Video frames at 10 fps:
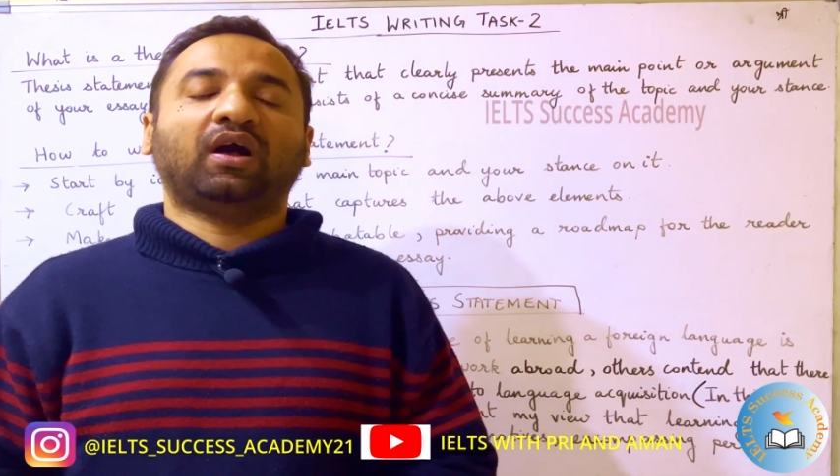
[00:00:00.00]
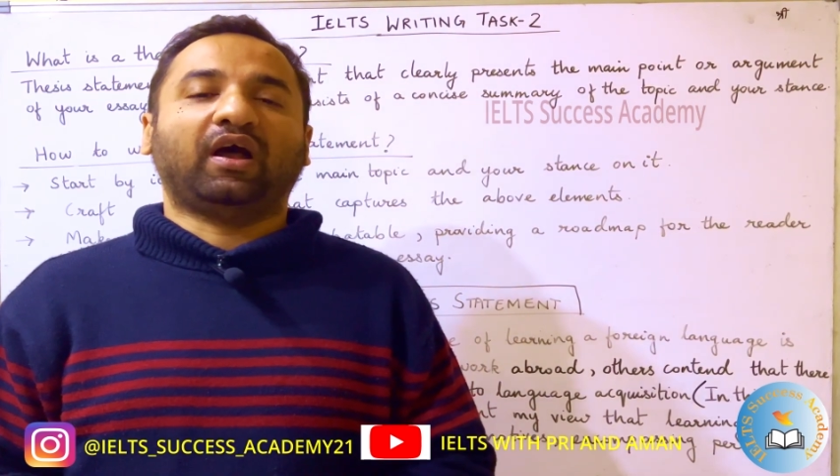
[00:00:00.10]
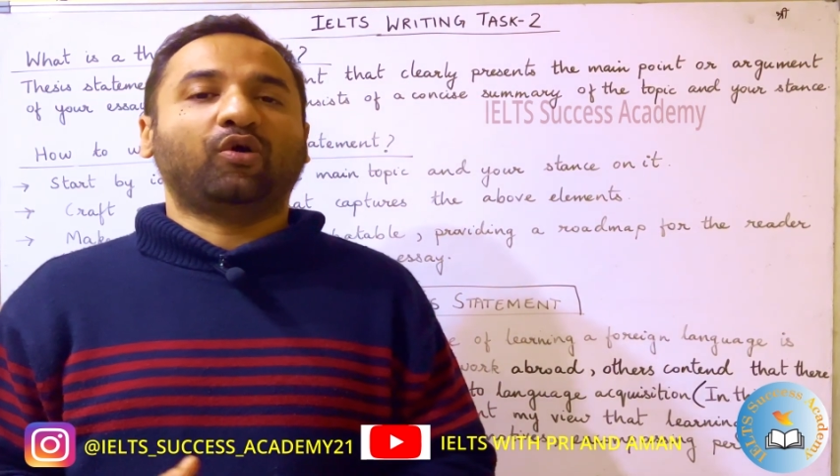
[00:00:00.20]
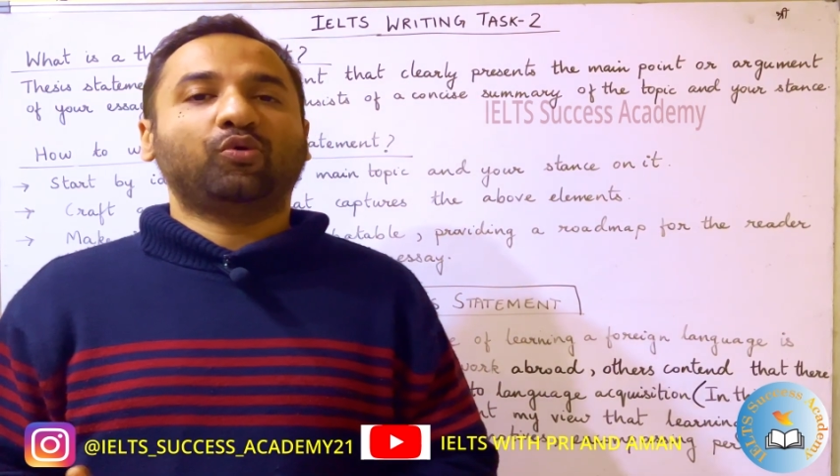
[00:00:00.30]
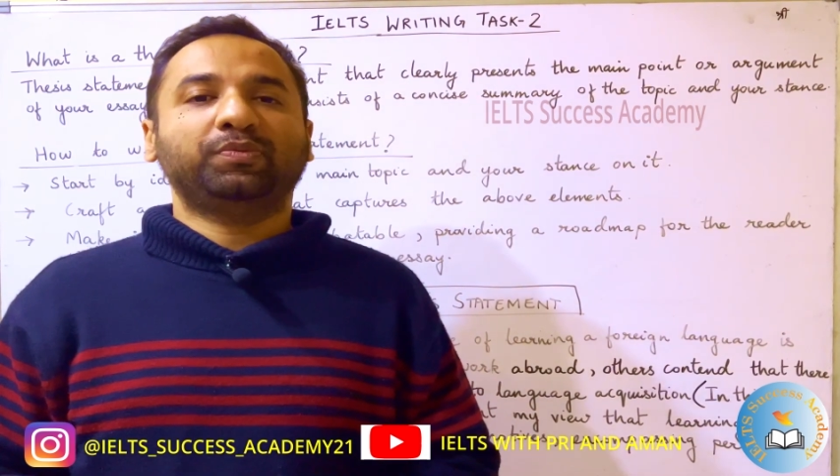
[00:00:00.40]

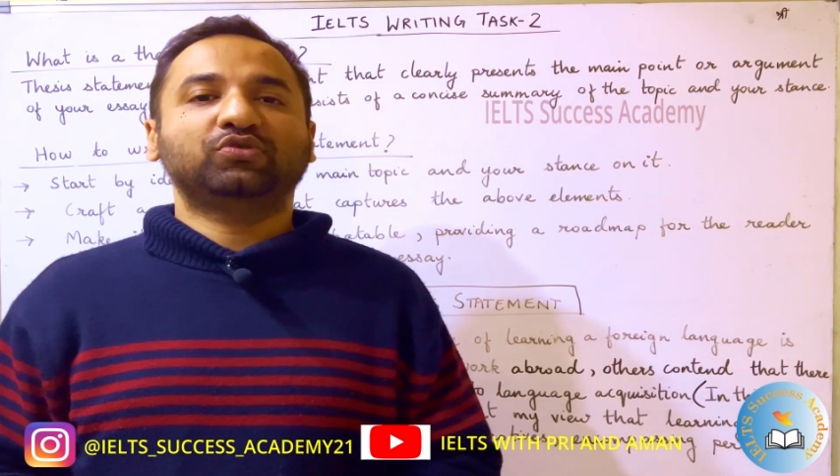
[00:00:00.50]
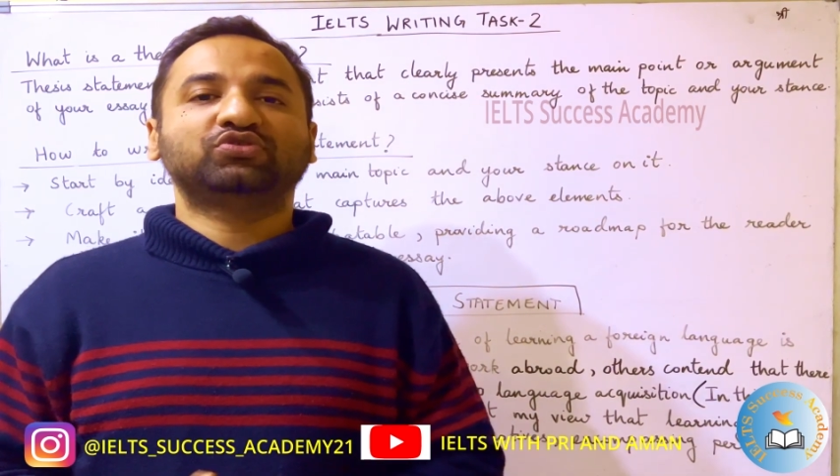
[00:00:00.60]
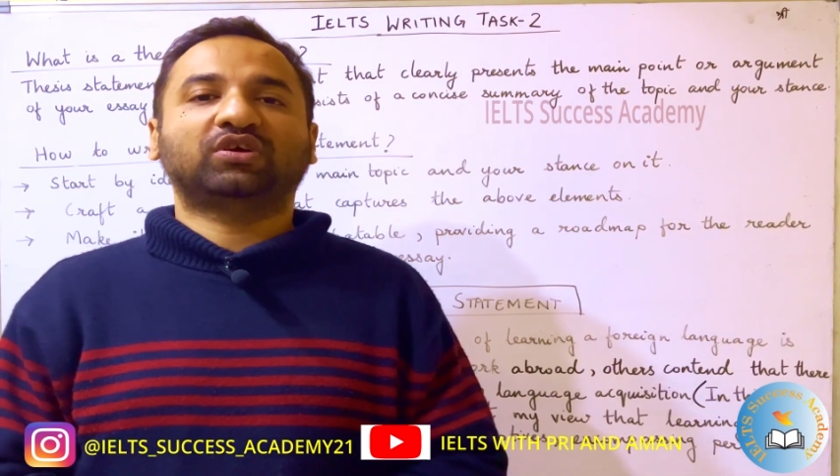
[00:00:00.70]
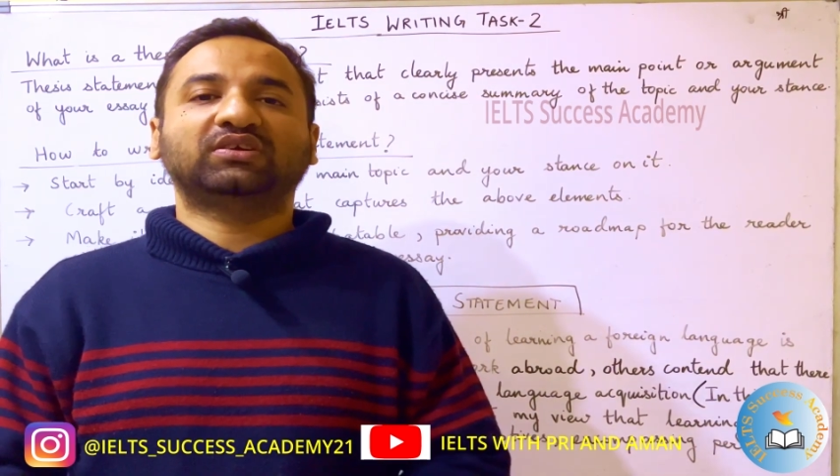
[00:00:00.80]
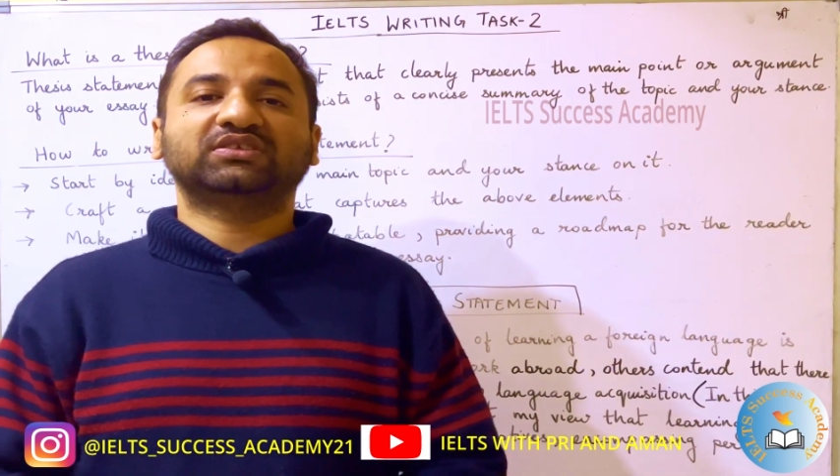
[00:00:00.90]
I hope you
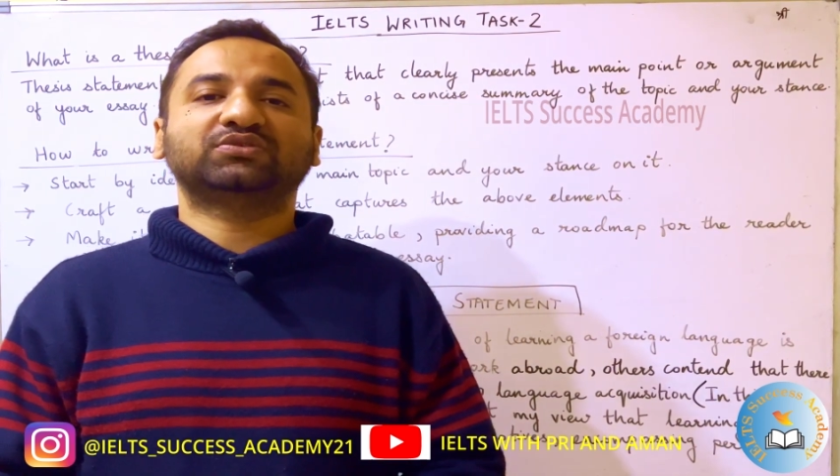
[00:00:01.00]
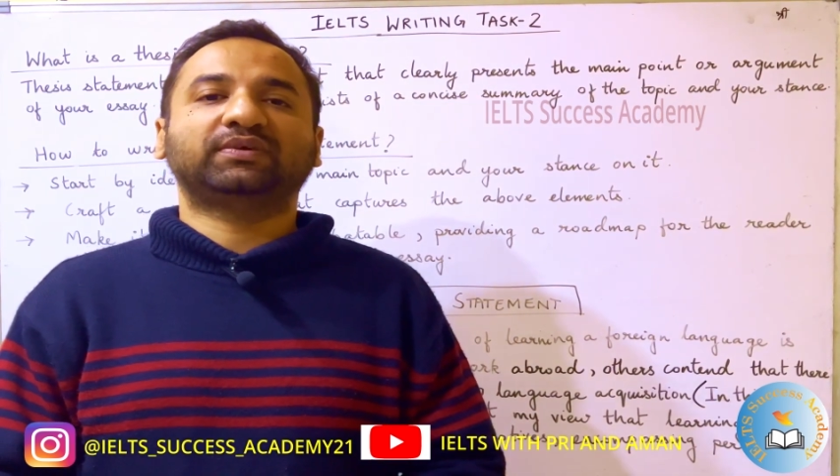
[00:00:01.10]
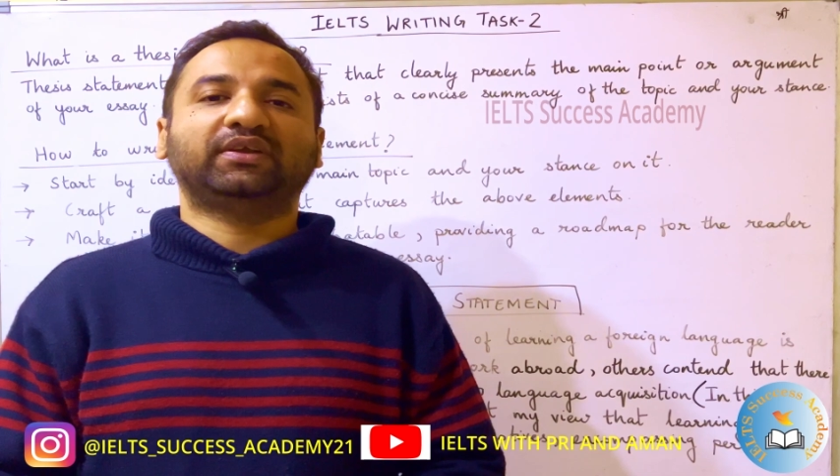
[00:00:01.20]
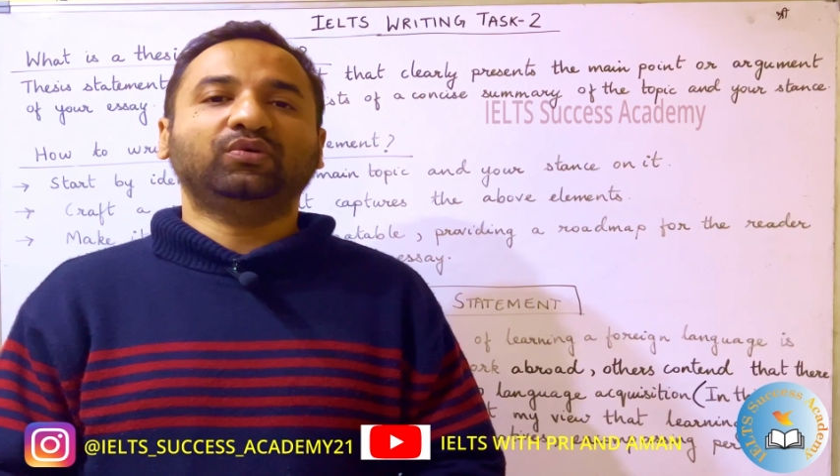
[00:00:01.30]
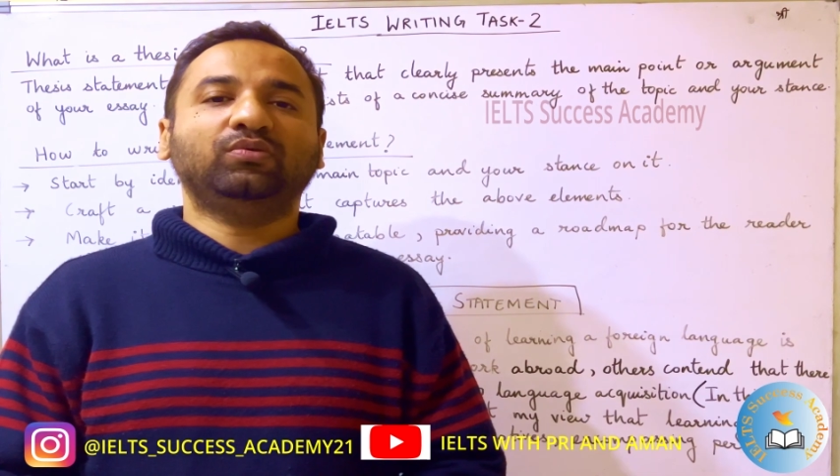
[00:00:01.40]
enjoyed this
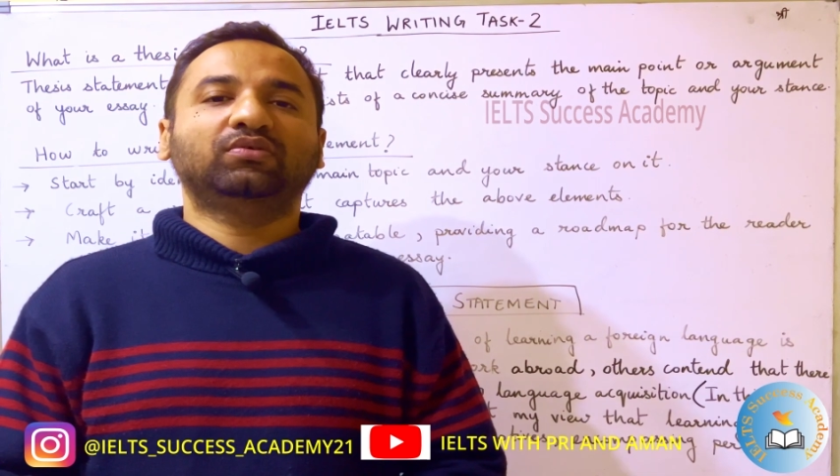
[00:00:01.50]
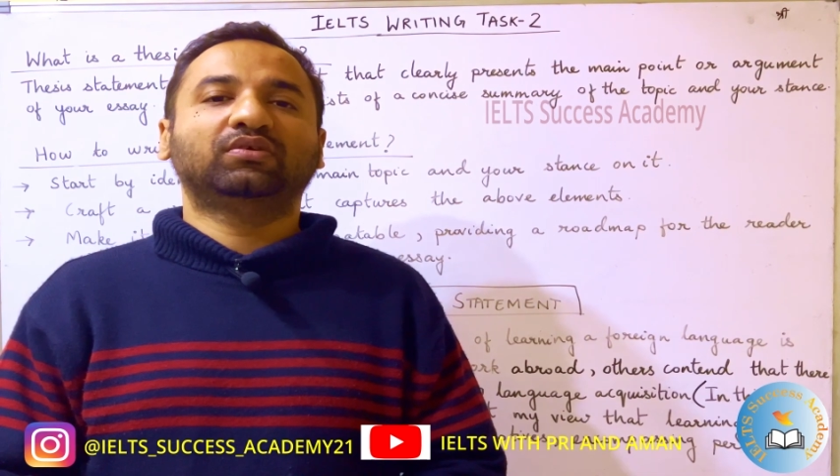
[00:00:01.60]
video.